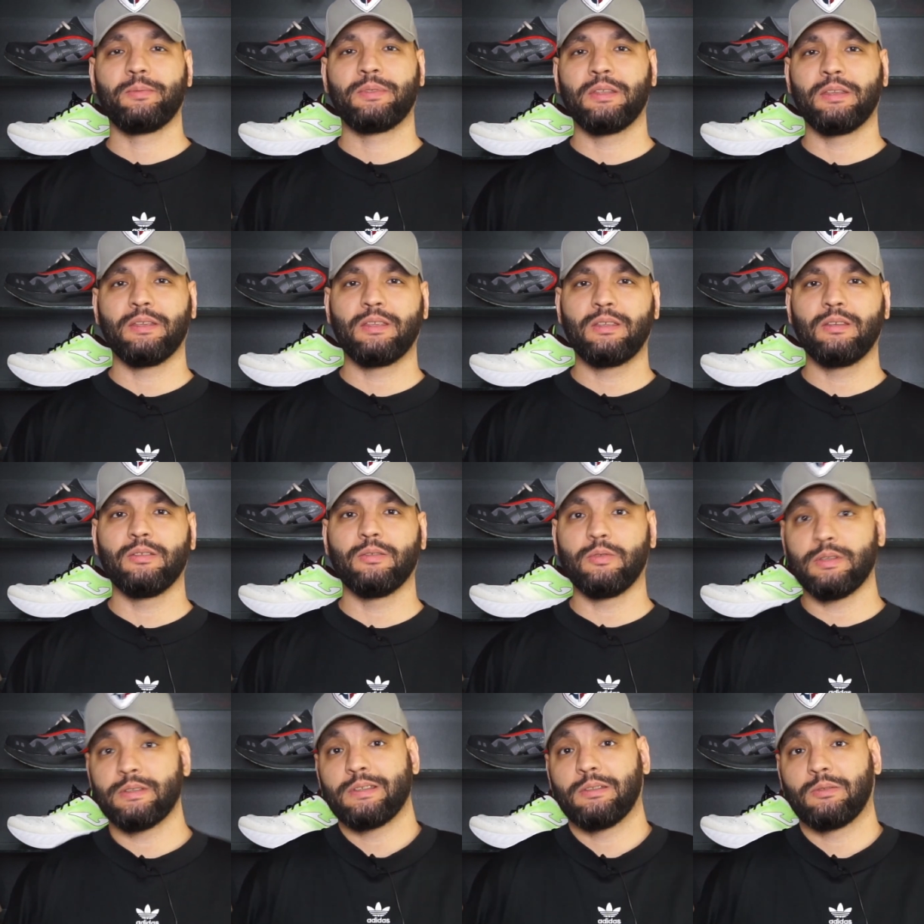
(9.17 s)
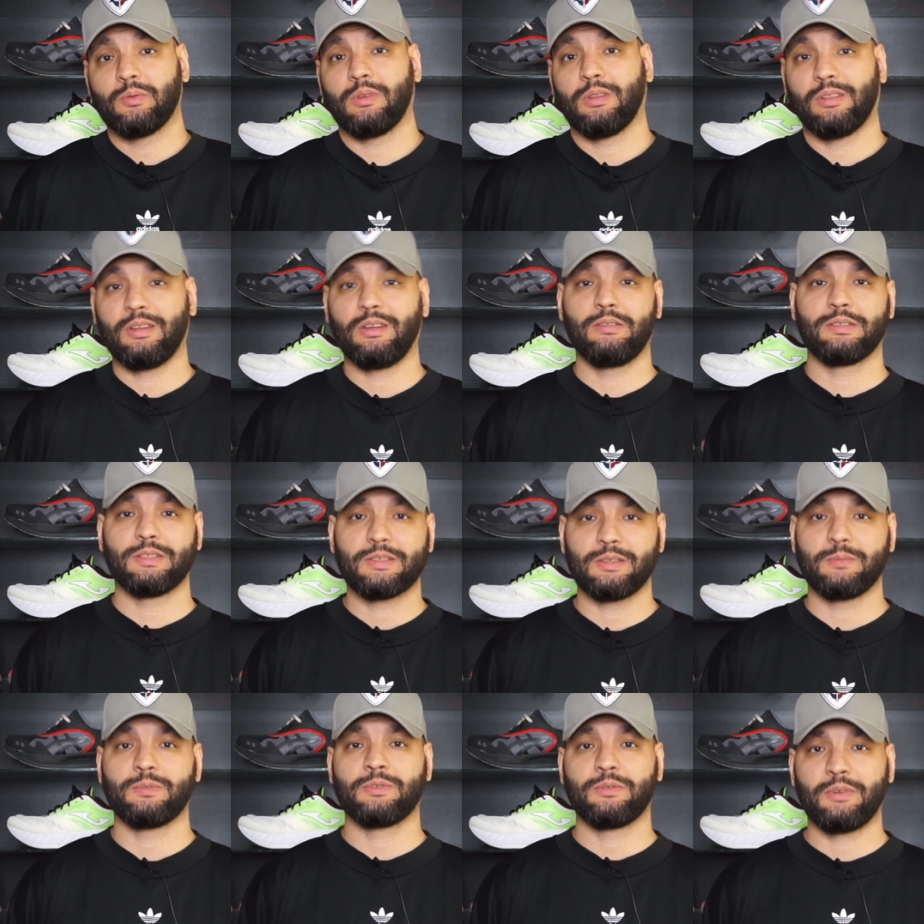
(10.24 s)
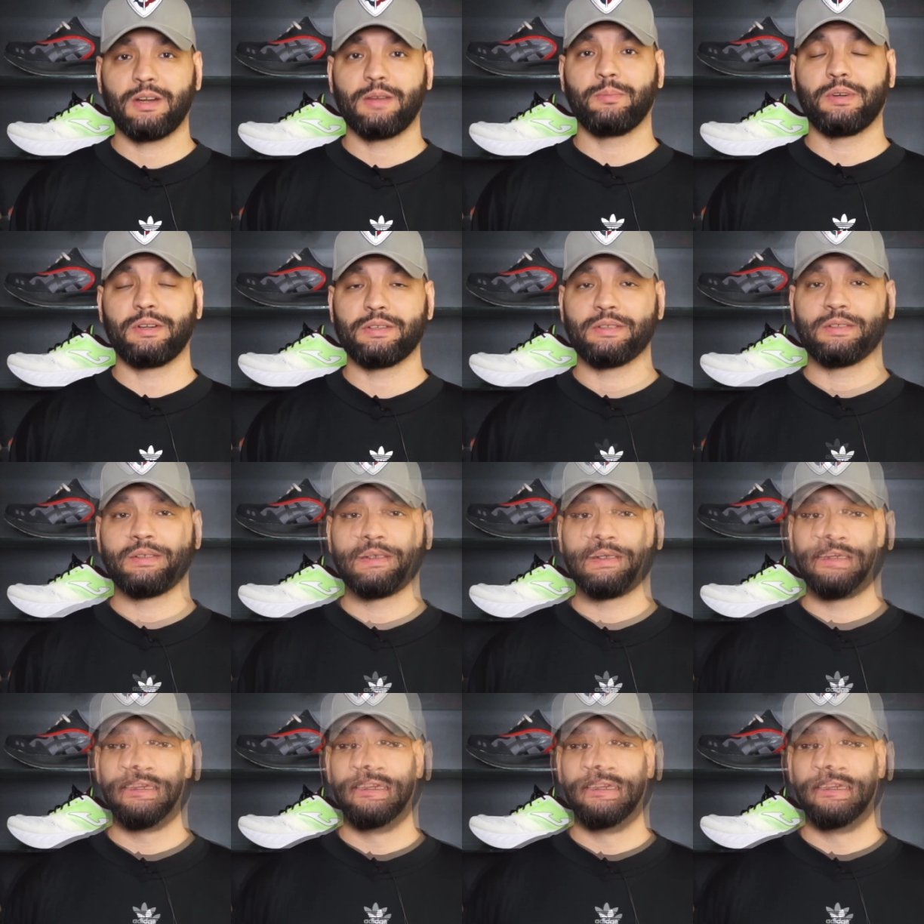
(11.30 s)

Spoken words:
Thank you. Let's get to 1000 subscribers.